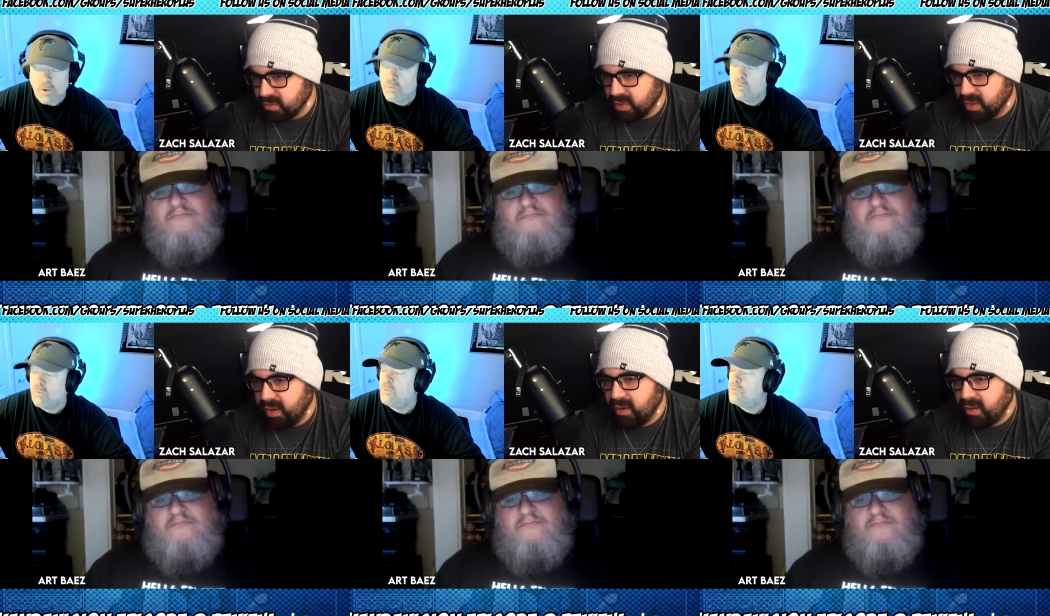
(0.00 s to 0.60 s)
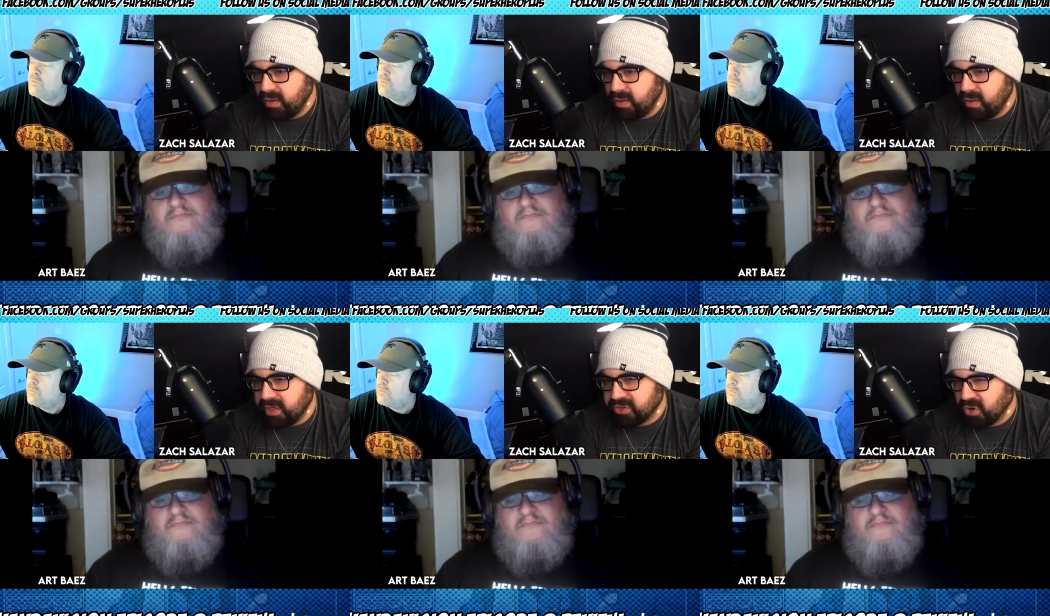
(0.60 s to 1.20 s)
Speaker 1: July.
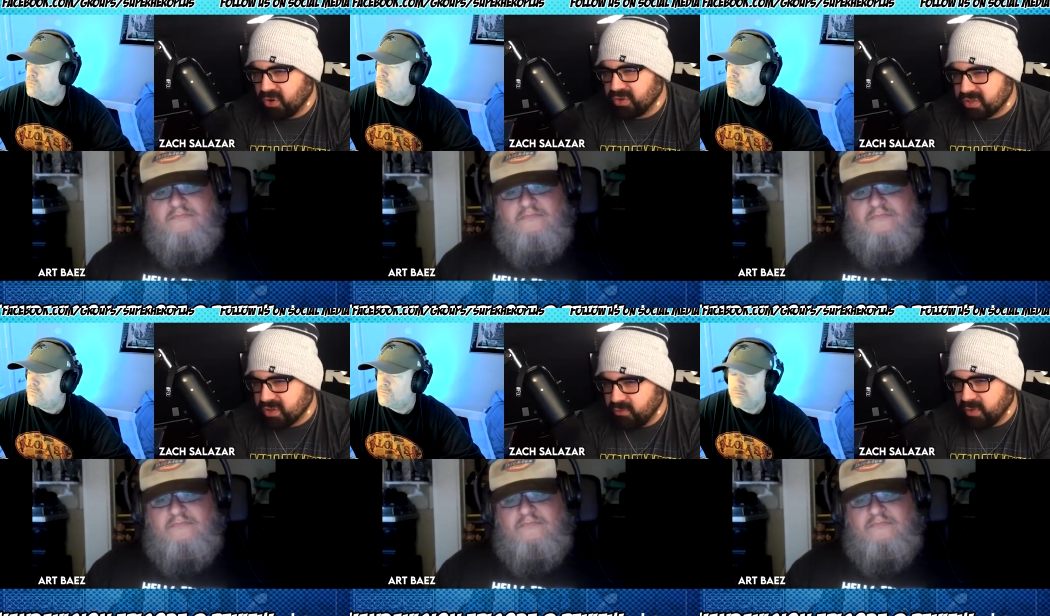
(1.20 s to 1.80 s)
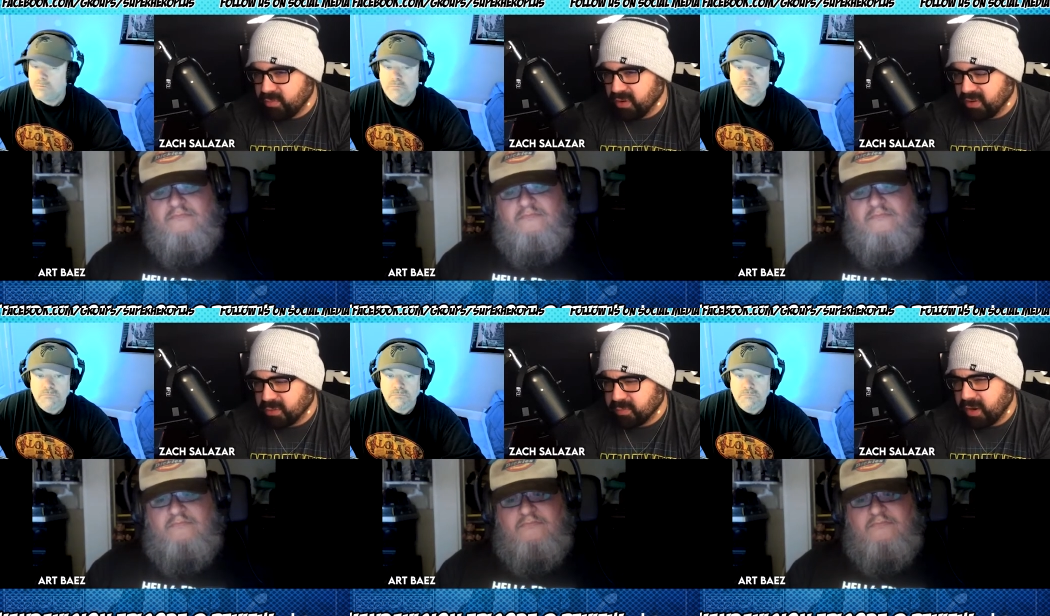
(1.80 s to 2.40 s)
Eternals is in November, and
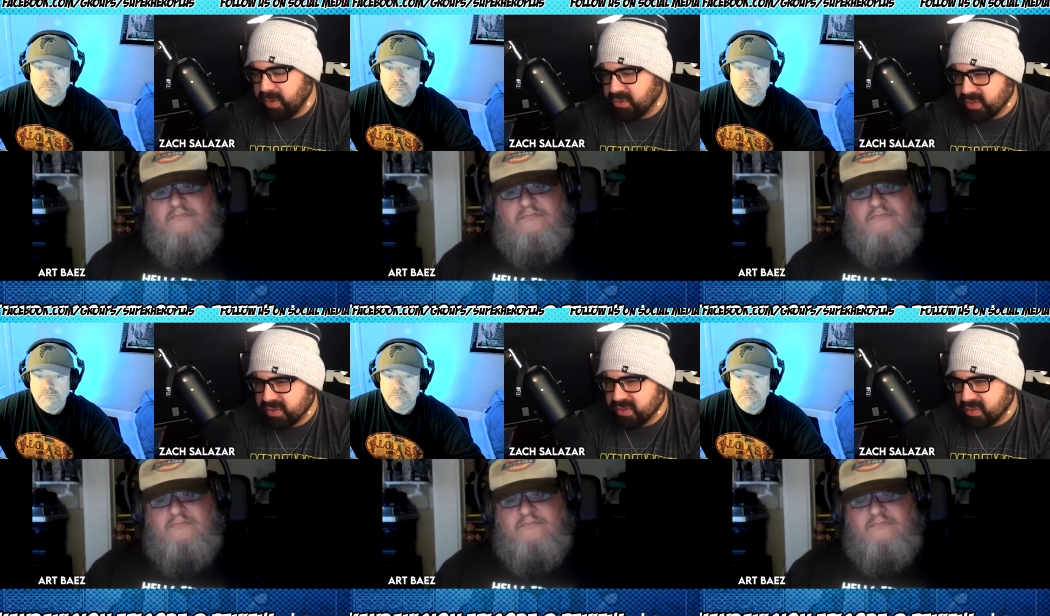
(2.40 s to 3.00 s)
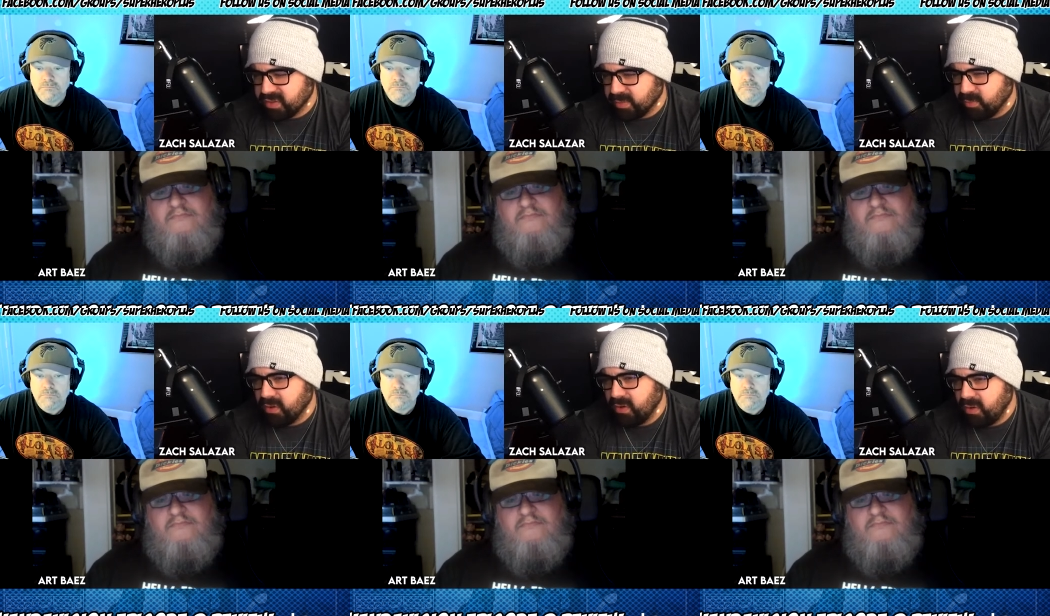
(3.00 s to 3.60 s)
then Spider-Man 3 is in December.